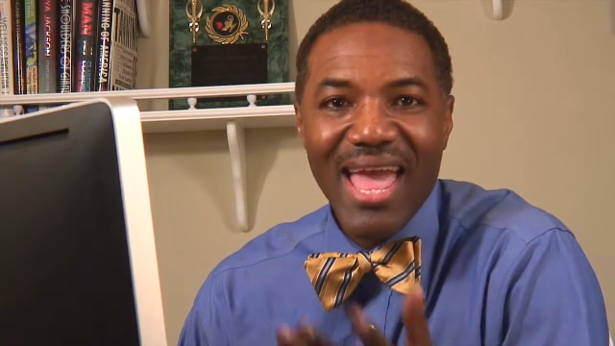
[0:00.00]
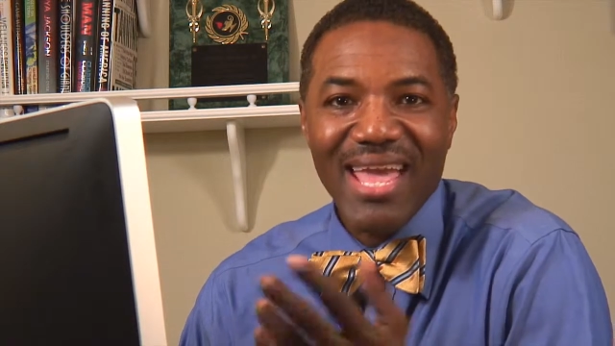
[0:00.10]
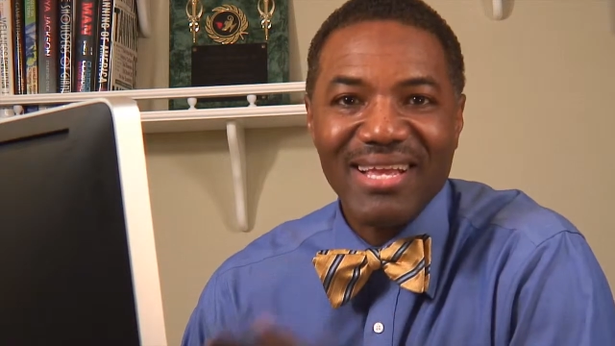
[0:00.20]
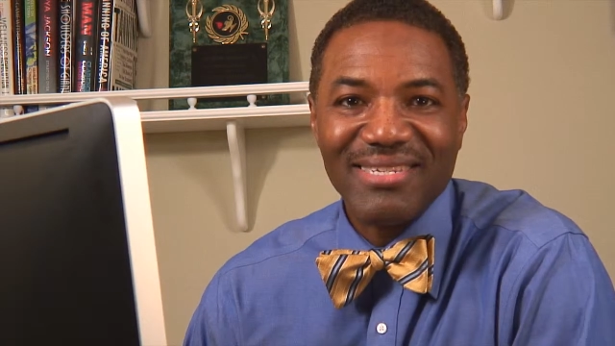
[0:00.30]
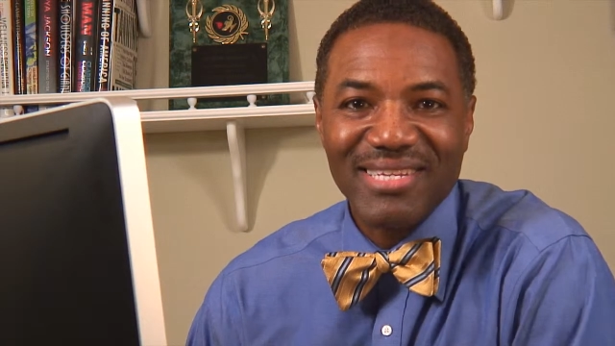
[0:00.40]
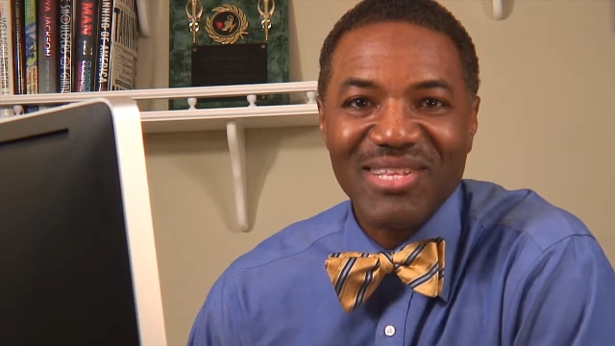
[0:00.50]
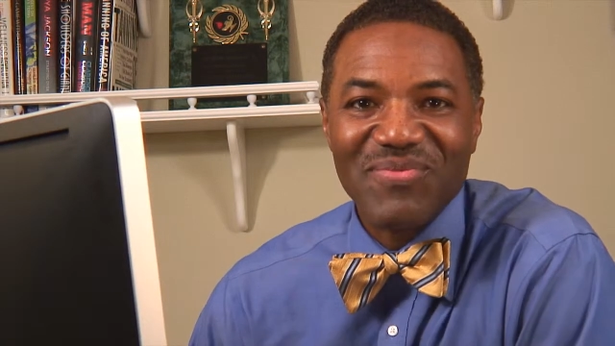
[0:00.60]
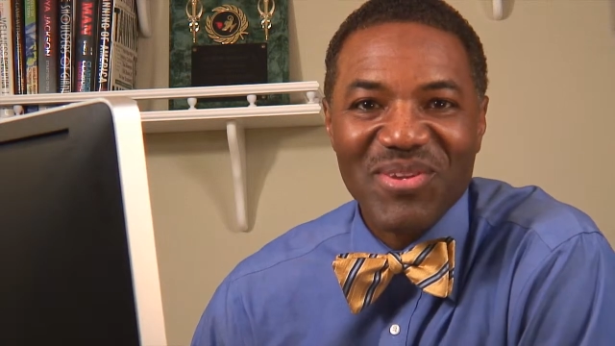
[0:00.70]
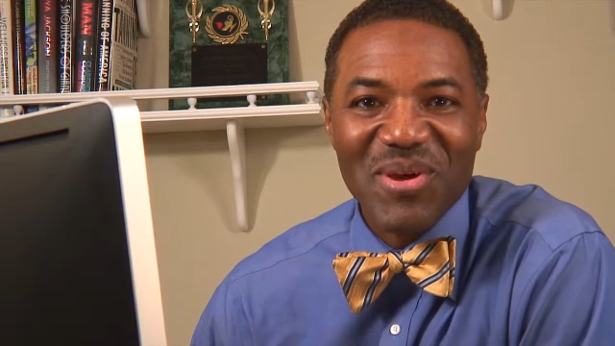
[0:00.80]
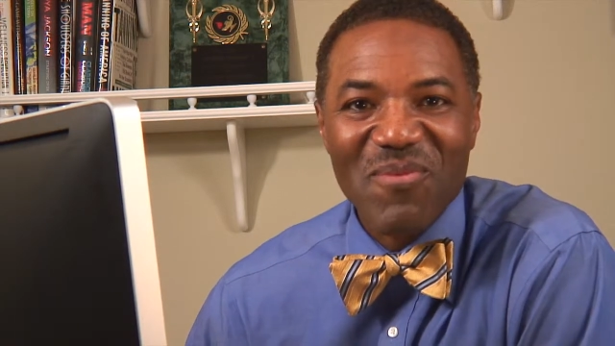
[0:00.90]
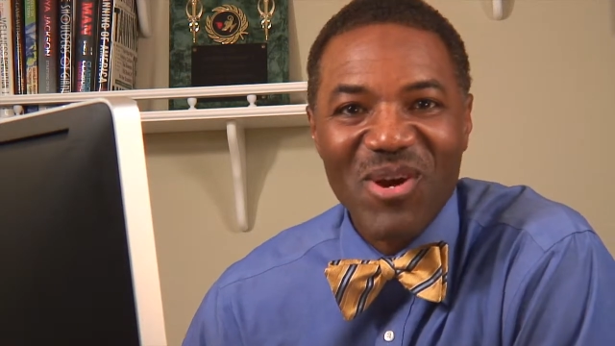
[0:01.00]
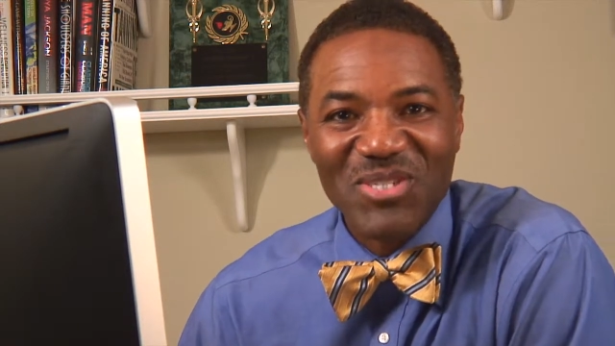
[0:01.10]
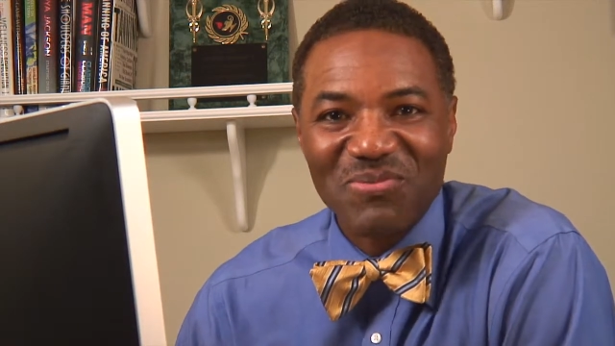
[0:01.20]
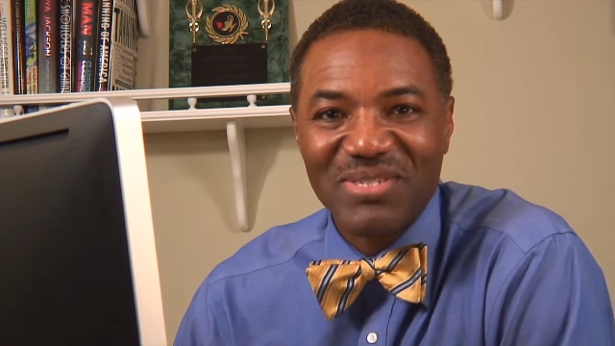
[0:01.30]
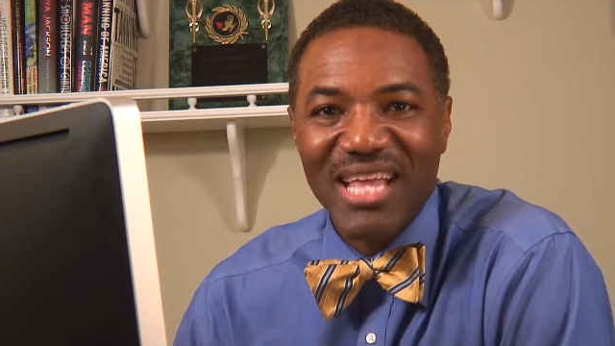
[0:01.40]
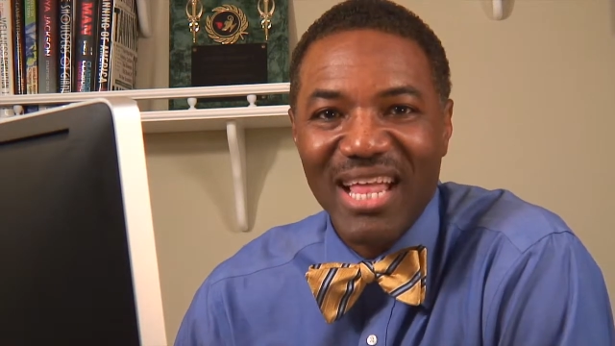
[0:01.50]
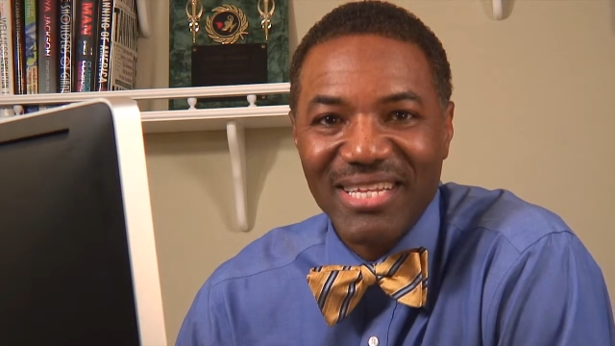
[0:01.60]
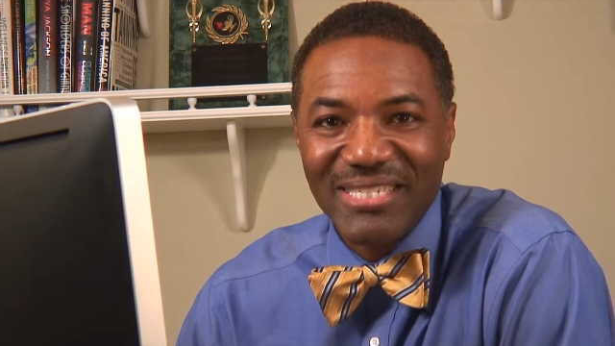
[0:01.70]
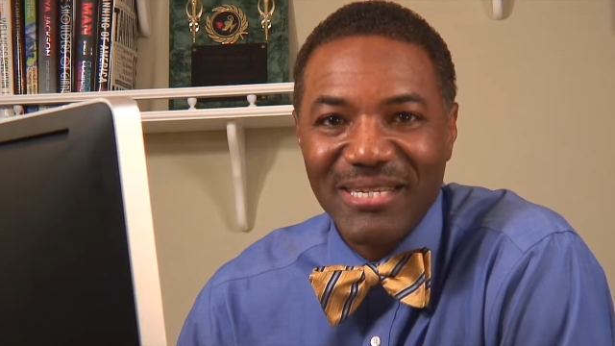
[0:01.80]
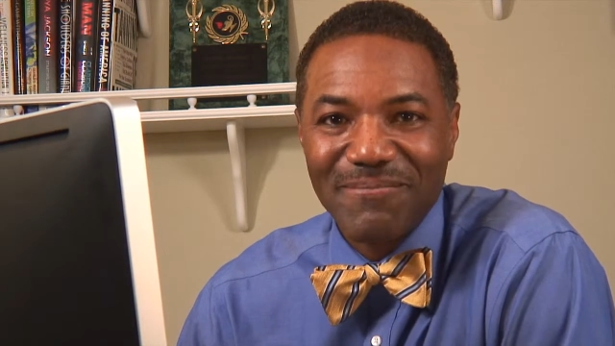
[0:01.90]
Hey, it's Clifford L. Marshall from
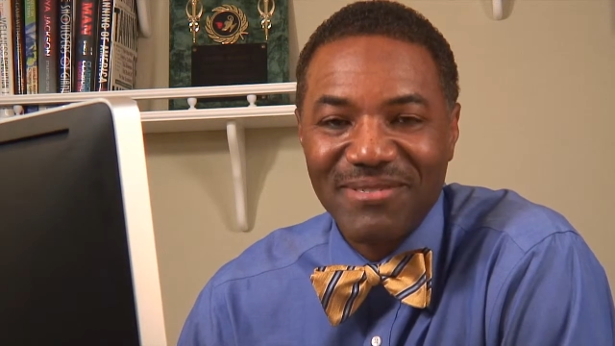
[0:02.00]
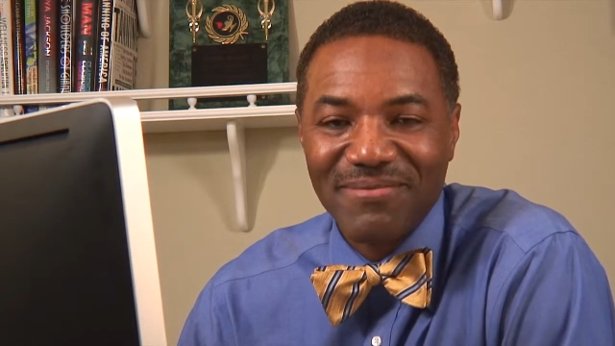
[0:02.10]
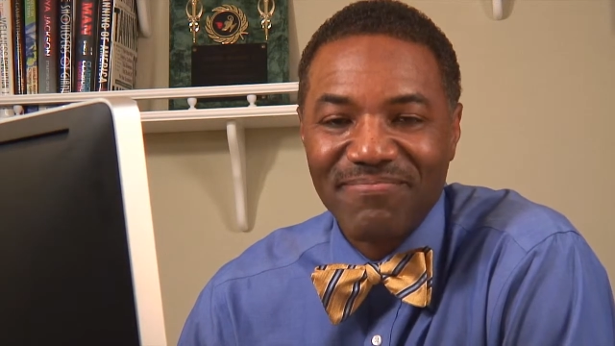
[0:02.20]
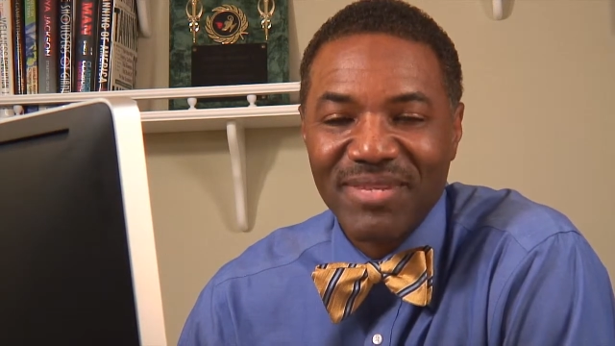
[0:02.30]
Styling Tips,